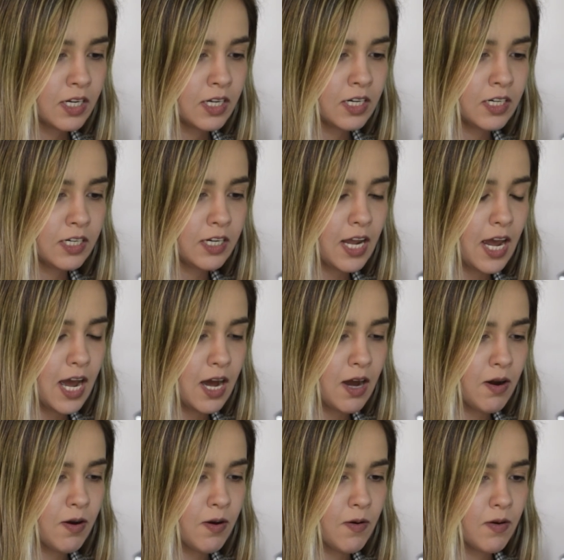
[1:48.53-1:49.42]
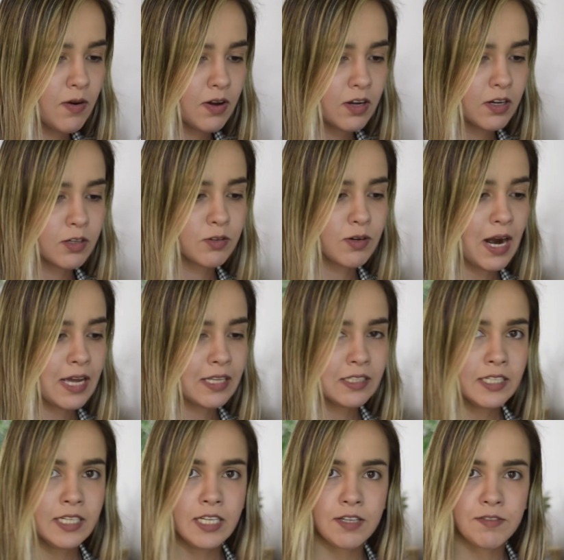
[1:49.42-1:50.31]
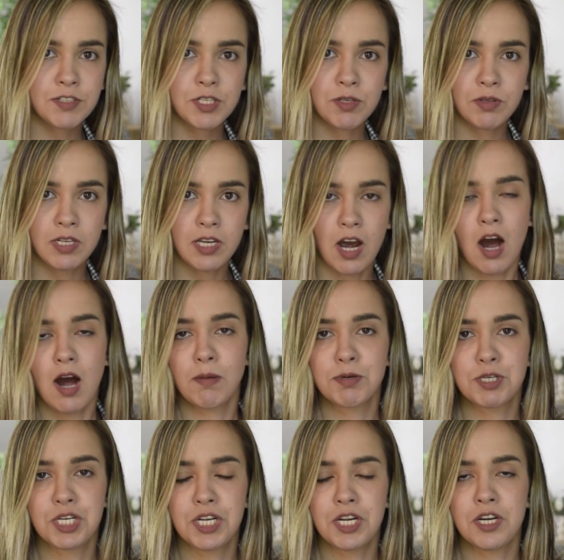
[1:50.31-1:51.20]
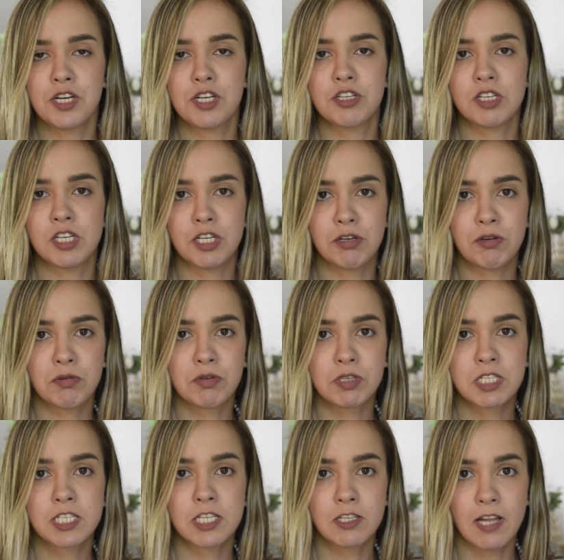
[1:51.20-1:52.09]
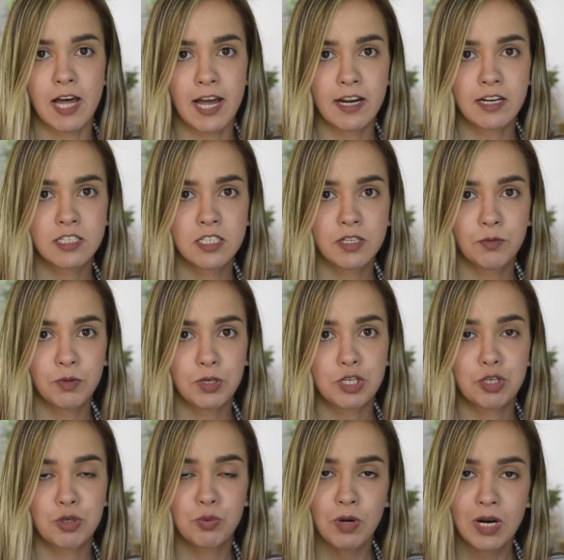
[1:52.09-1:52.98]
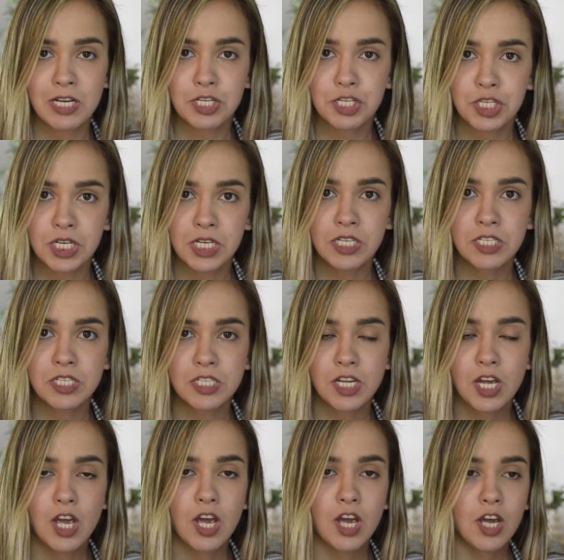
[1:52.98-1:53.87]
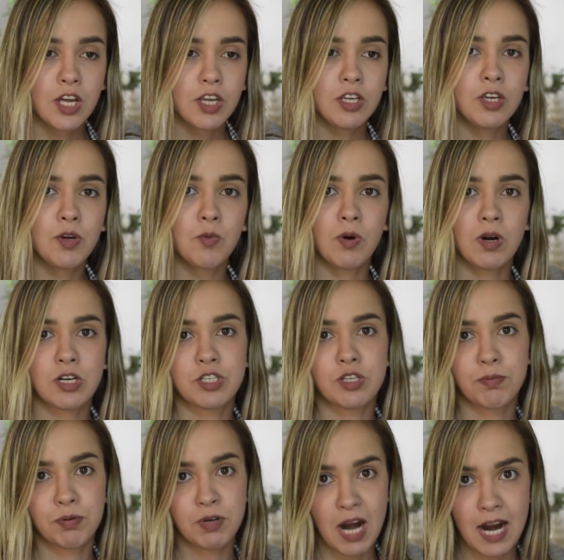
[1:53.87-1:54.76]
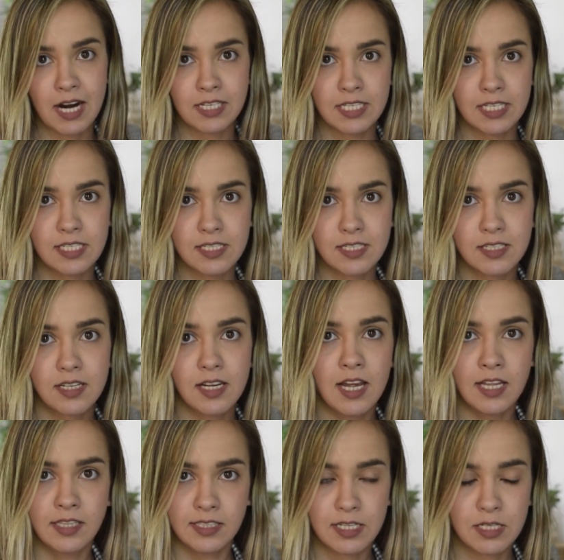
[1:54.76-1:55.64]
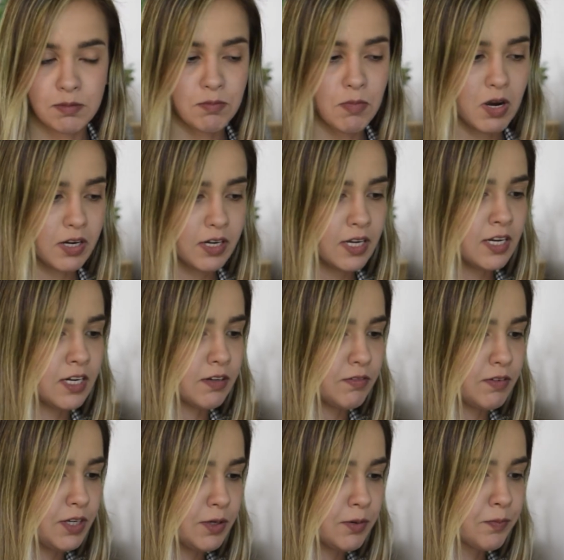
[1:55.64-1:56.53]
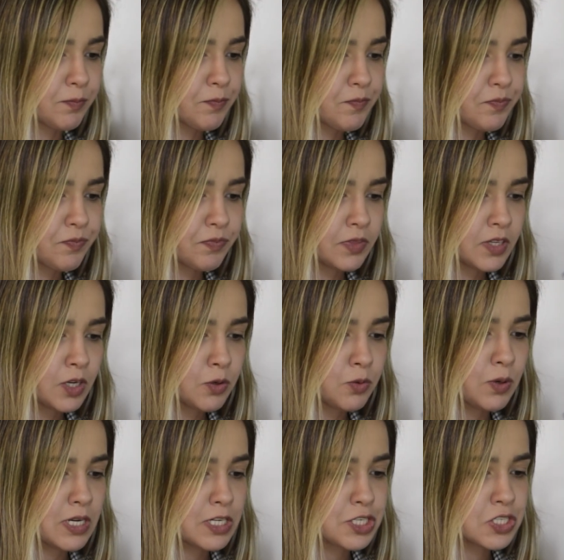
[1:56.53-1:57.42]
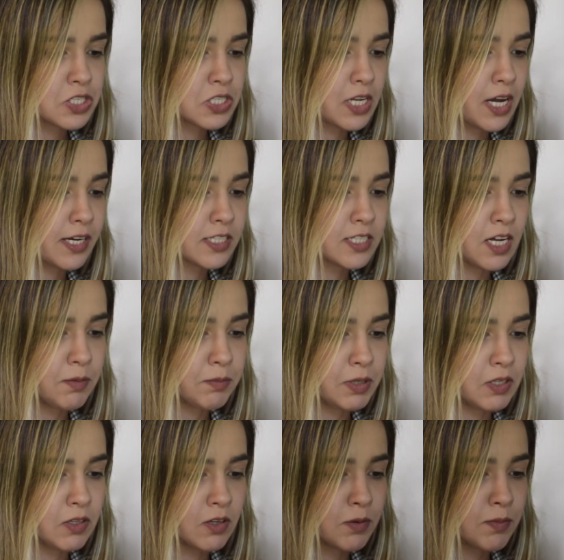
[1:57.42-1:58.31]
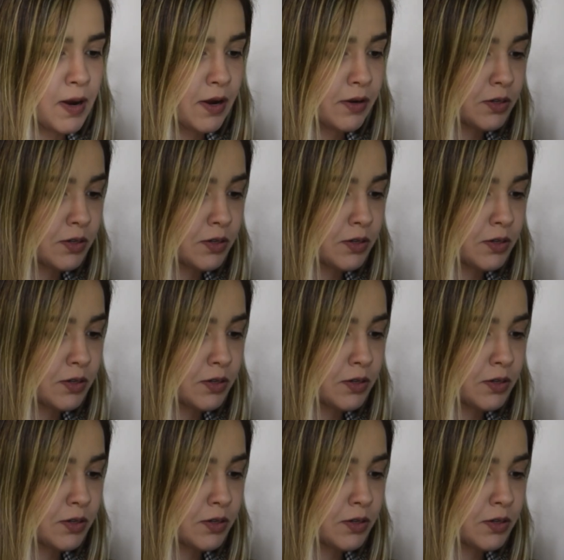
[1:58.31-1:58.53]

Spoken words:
Now, Gradly gives you the option to select which questions you want to practice in this mock interview. Questions like tell me a little about